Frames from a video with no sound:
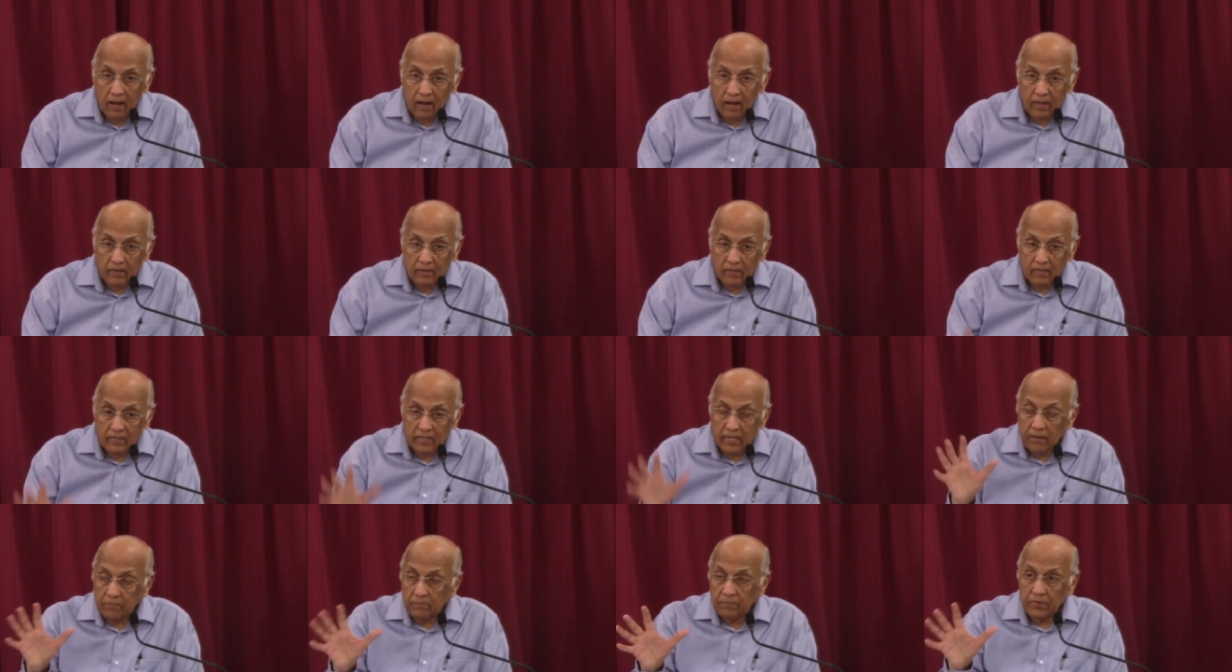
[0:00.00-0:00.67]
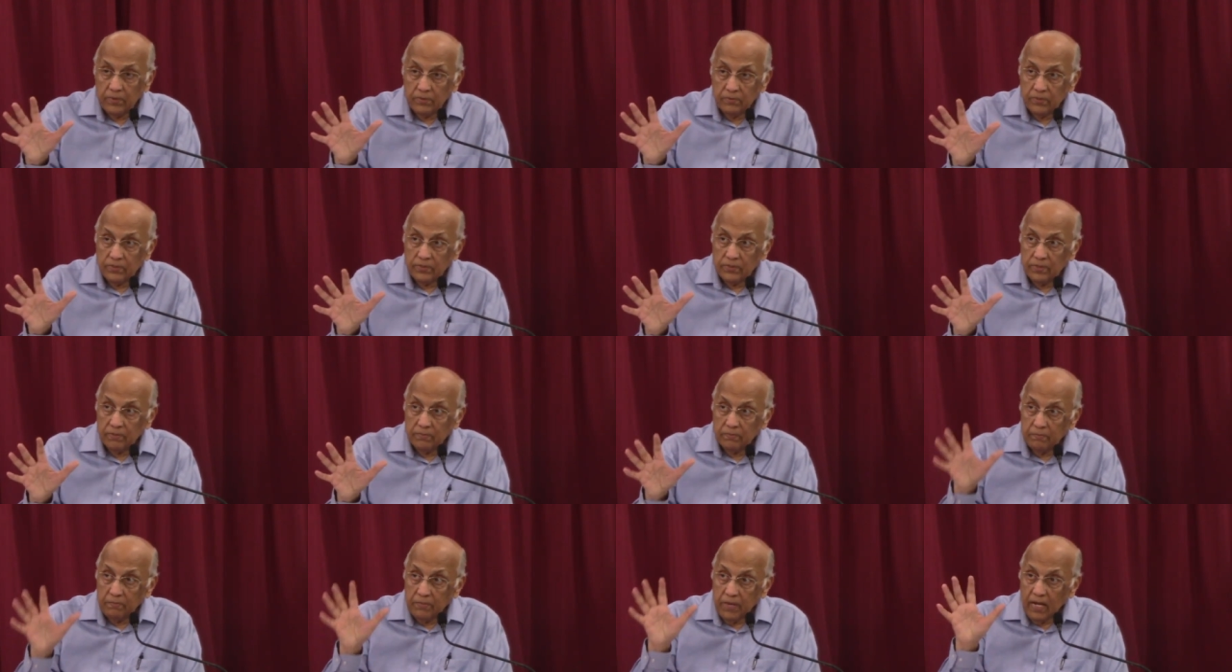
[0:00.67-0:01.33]
And the temple was
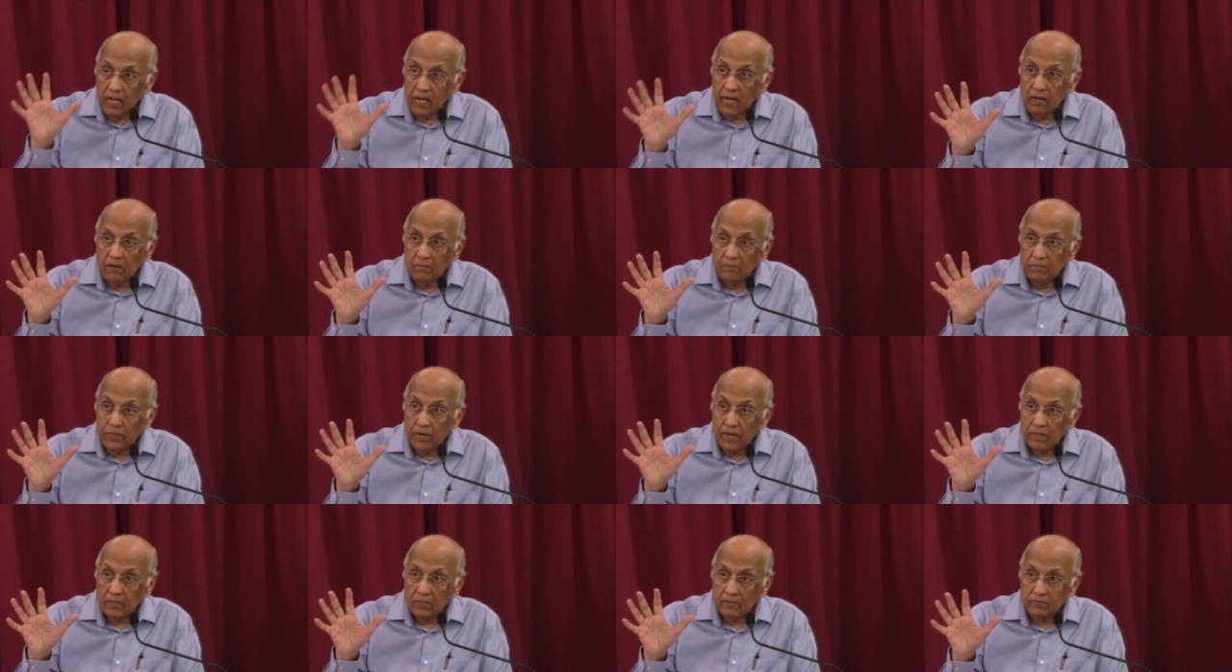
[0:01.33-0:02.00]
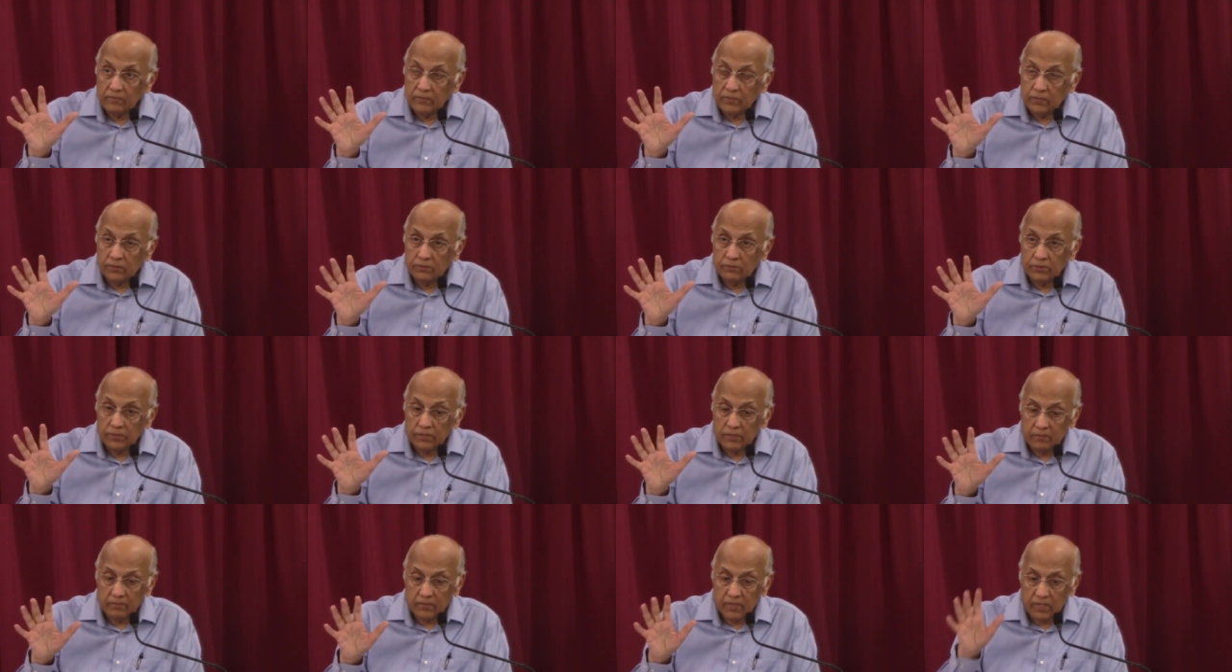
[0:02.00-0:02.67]
the main part of
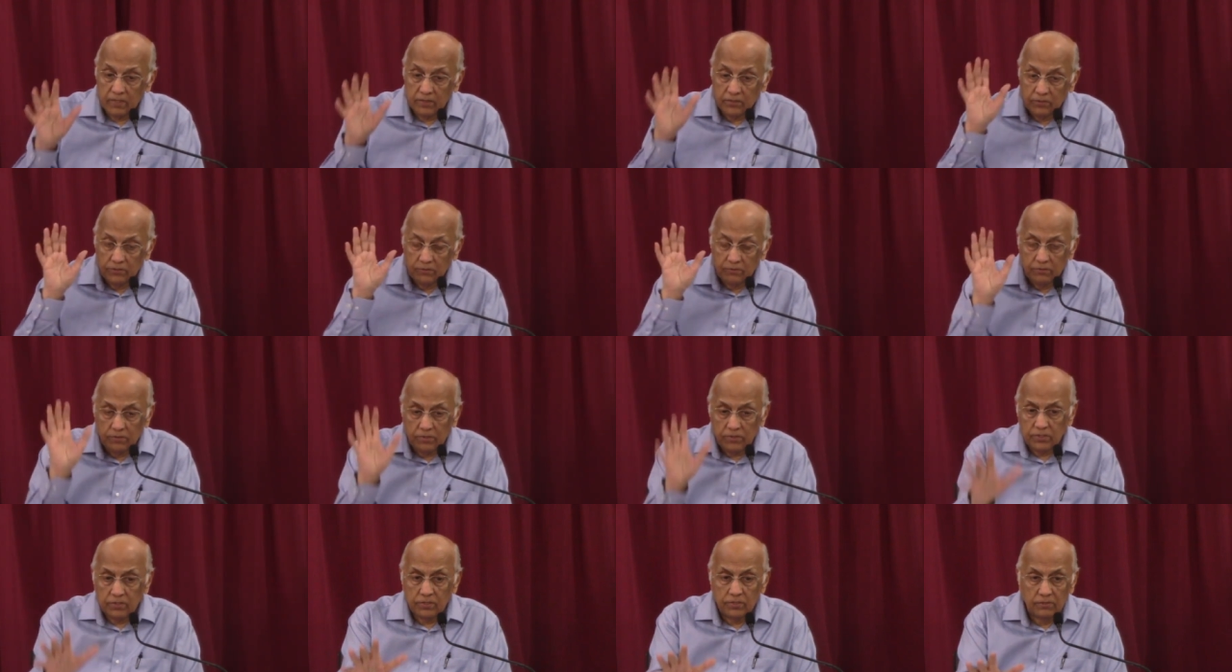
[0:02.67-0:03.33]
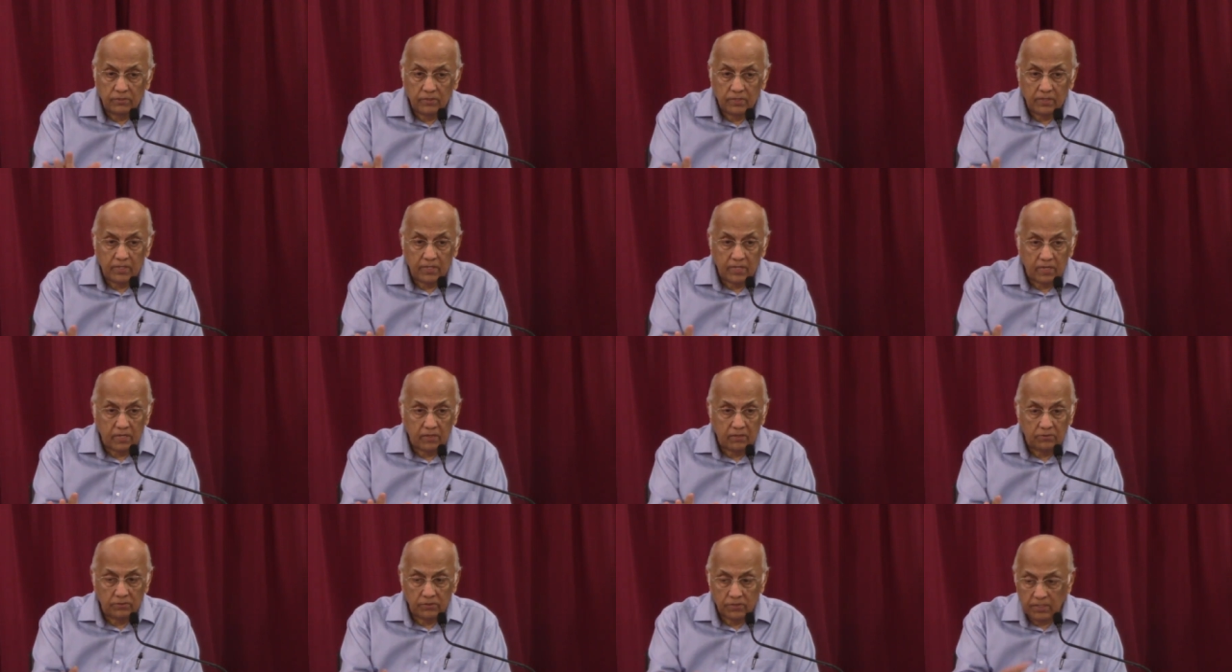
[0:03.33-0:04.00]
Jerusalem. And as soon as you go in
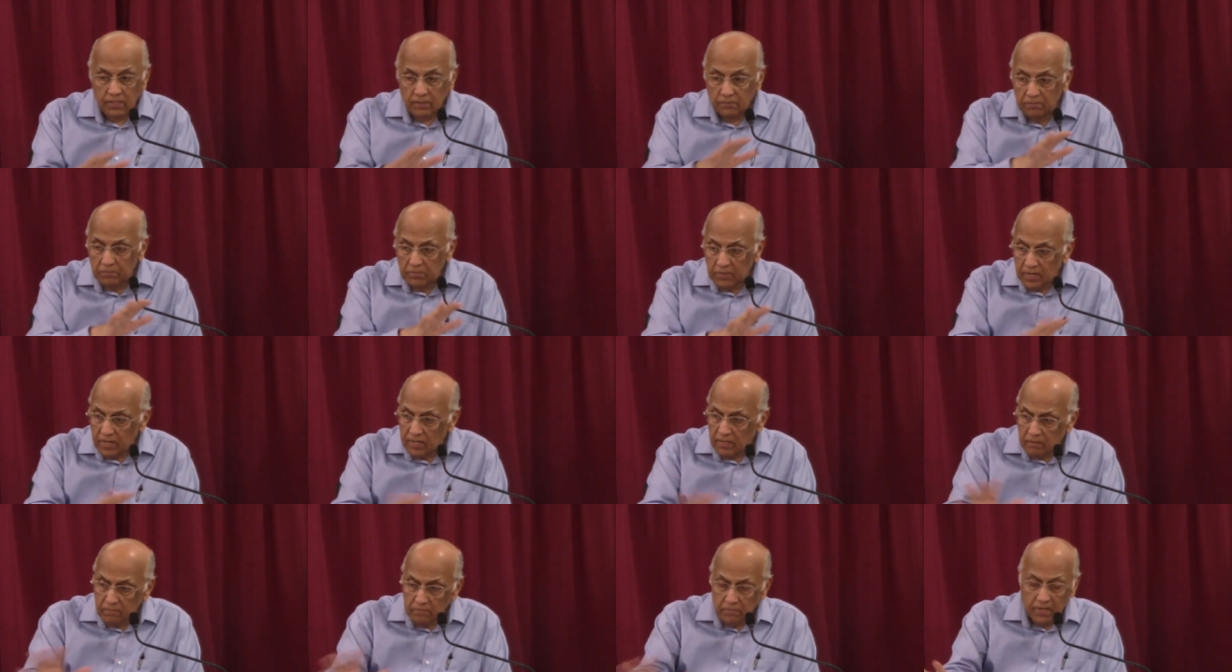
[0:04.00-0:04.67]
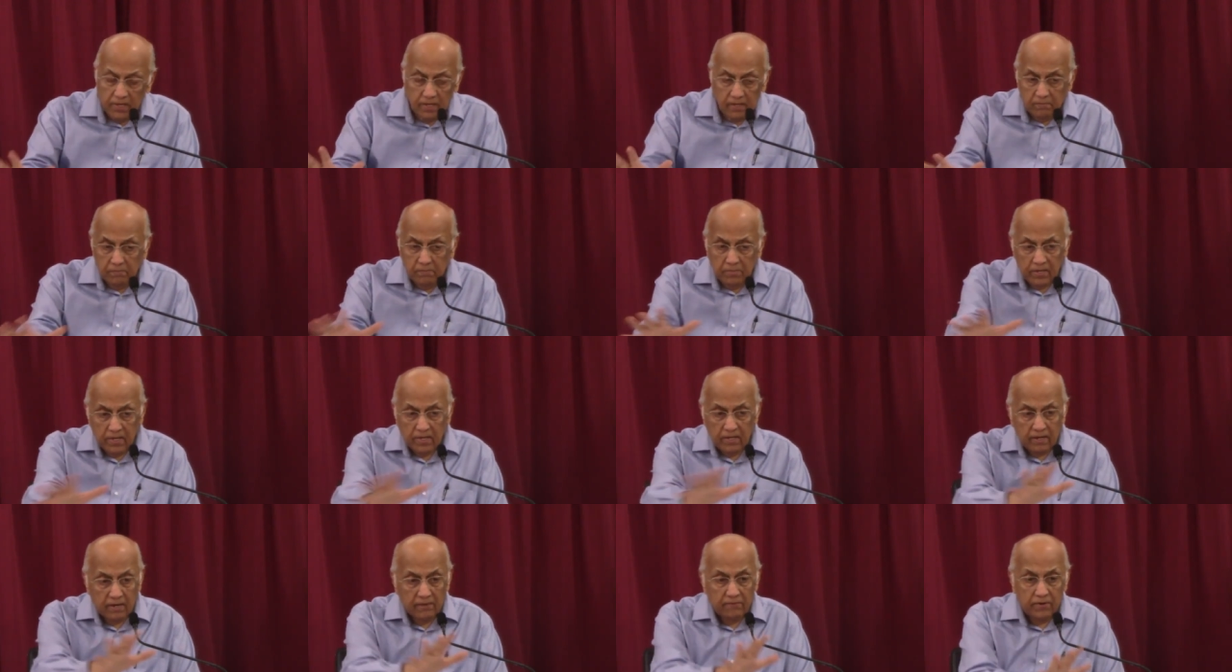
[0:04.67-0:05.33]
there, you see blood, blood,
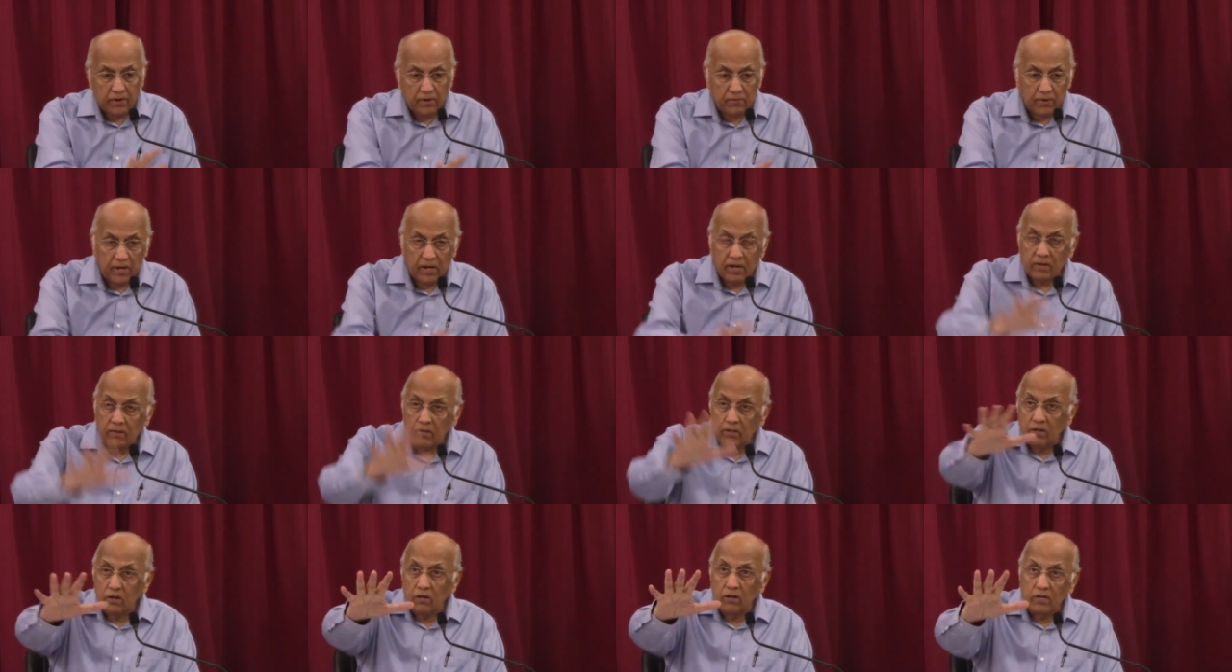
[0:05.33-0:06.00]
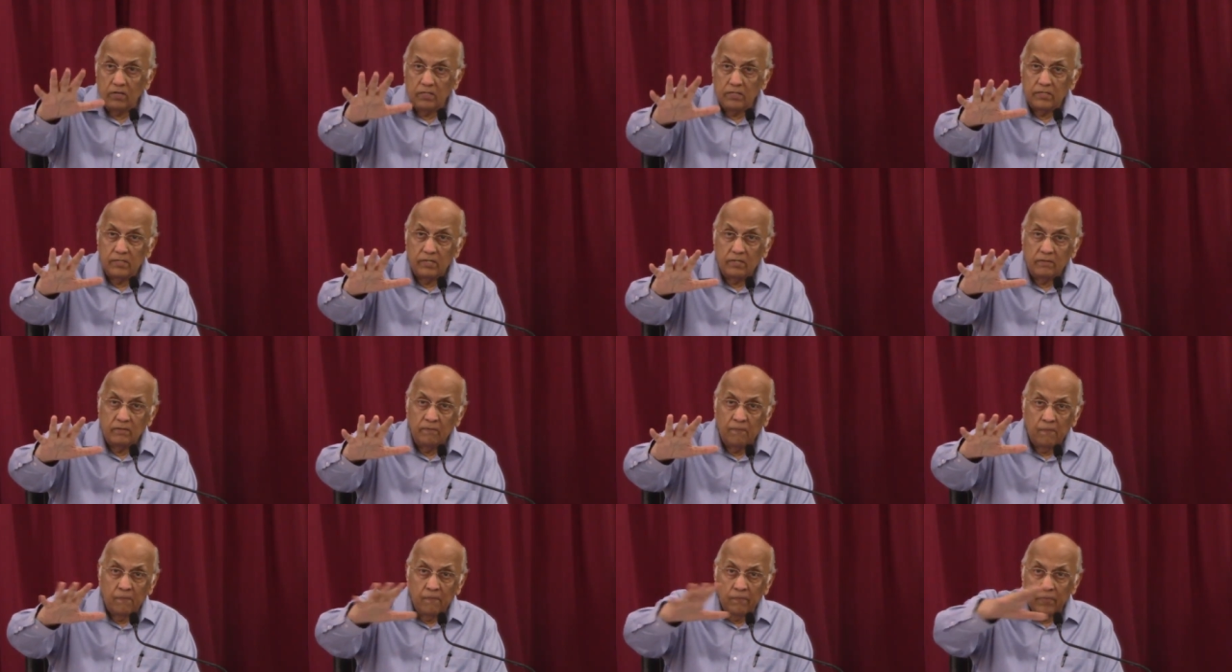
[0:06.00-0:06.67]
blood everywhere, and the
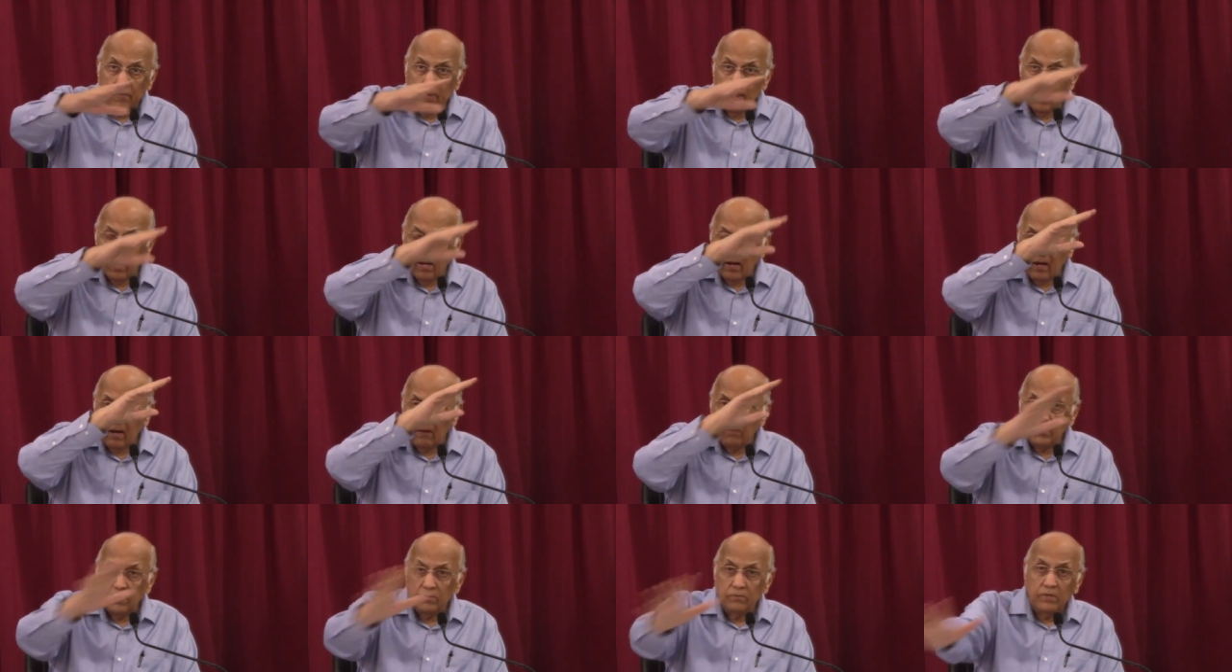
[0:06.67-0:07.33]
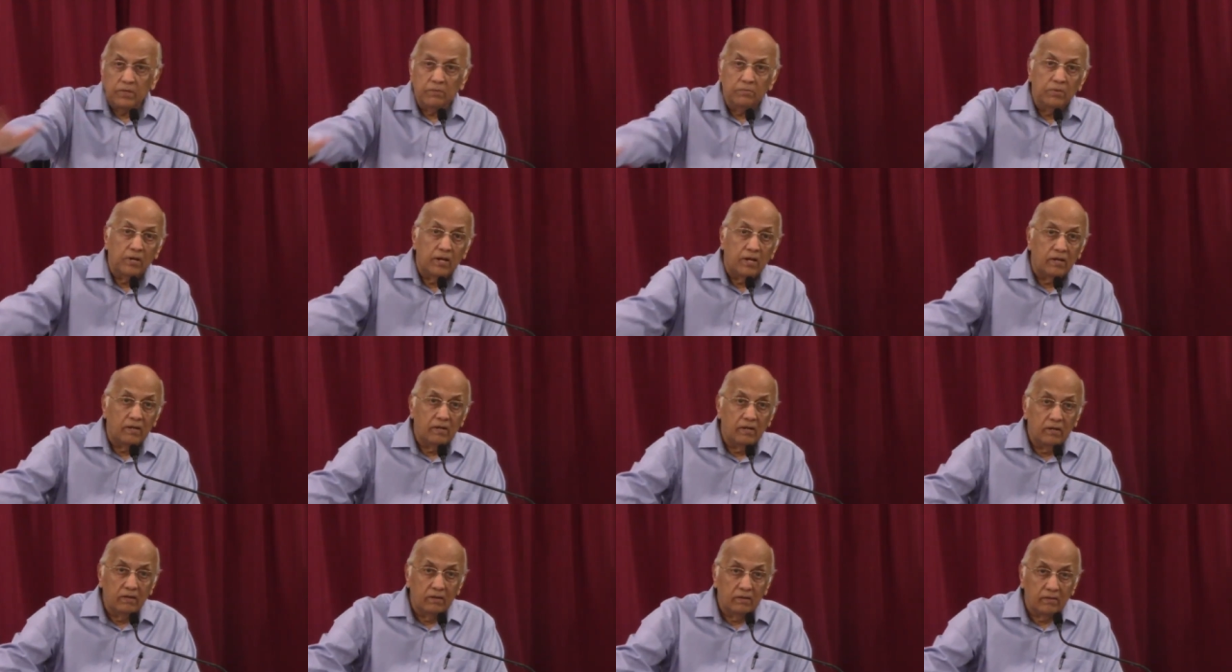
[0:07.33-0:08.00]
altar covered with
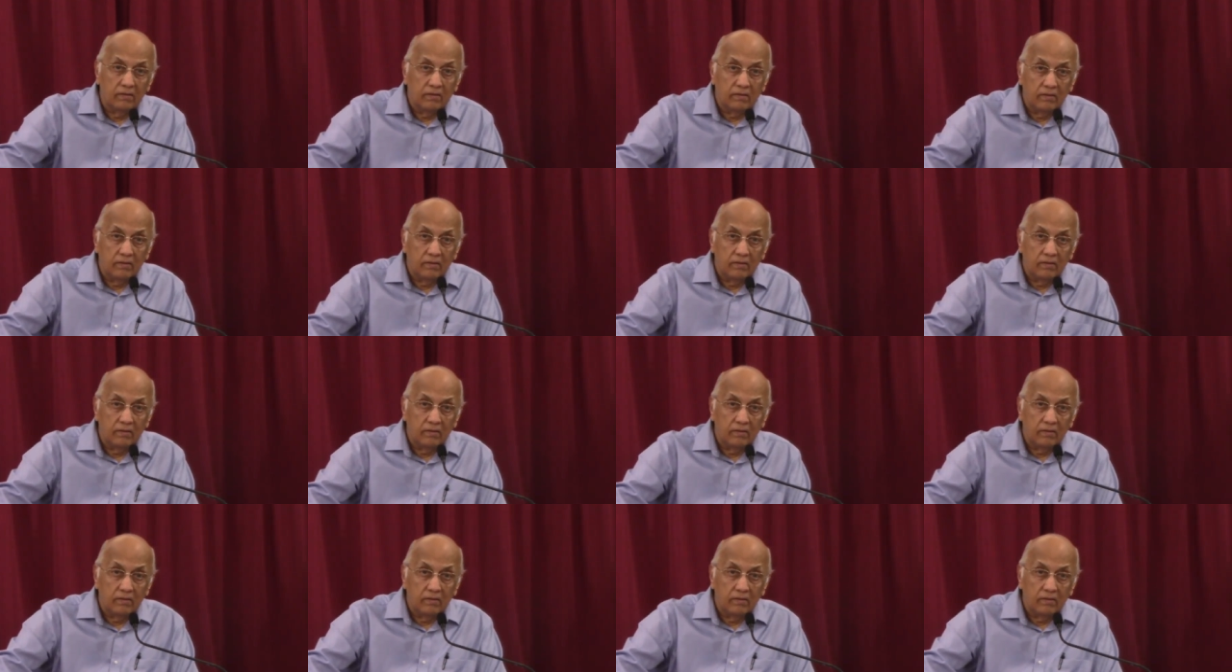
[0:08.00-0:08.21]
blood.